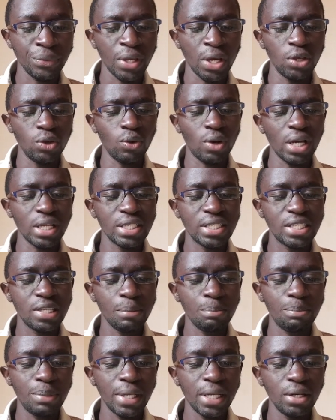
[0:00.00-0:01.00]
You can
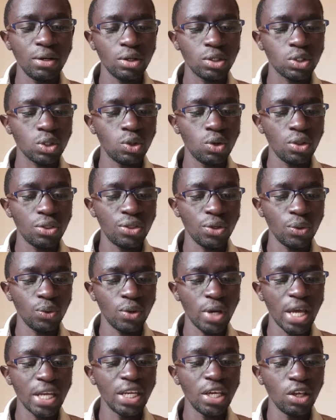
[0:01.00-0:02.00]
simply not go
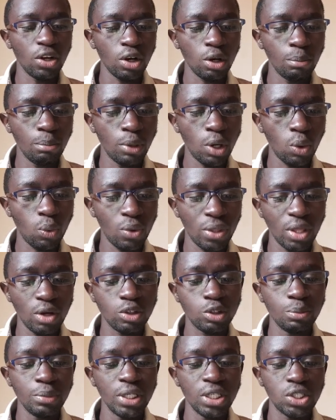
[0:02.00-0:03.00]
through any roadblock
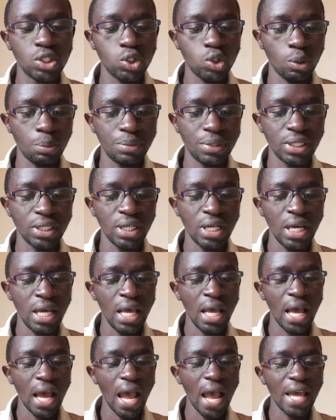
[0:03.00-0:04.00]
without being stopped.
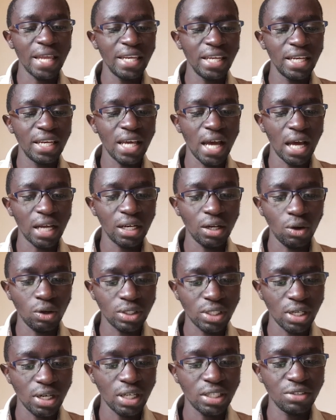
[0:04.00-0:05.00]
I need an
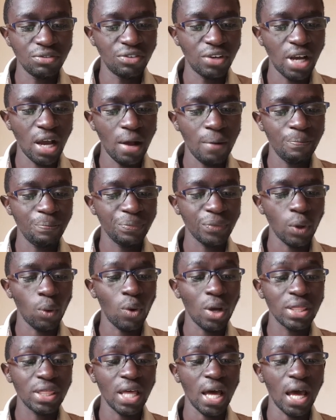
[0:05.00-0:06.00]
alternative car
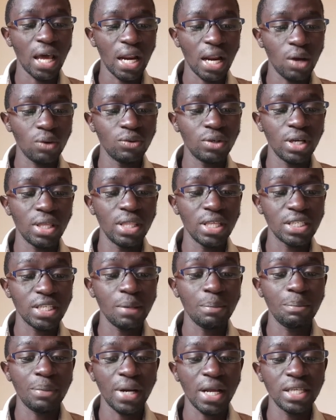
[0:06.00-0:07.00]
worth around the
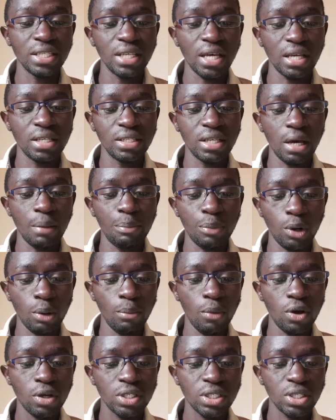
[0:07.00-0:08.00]
same price as a
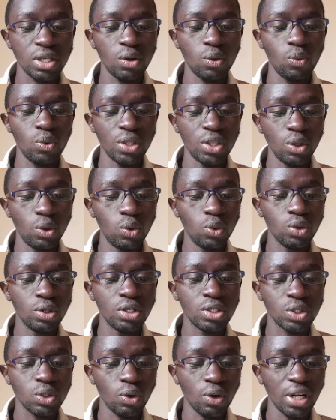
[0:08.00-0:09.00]
Probox with good
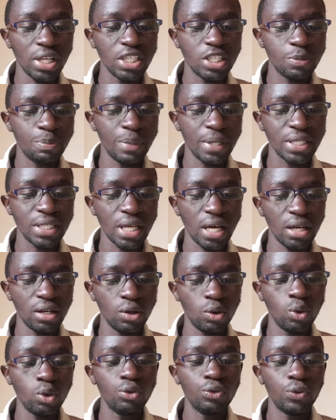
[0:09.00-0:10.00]
storage space
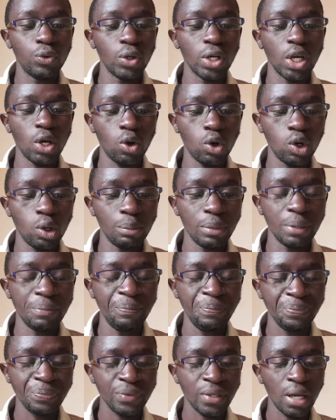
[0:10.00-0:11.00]
and good fuel economy.
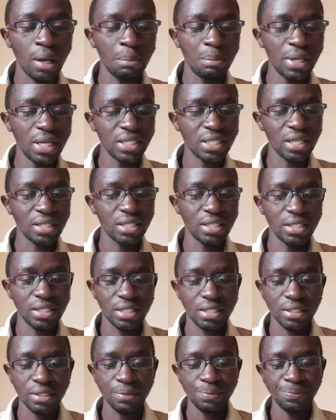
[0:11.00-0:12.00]
Please assist.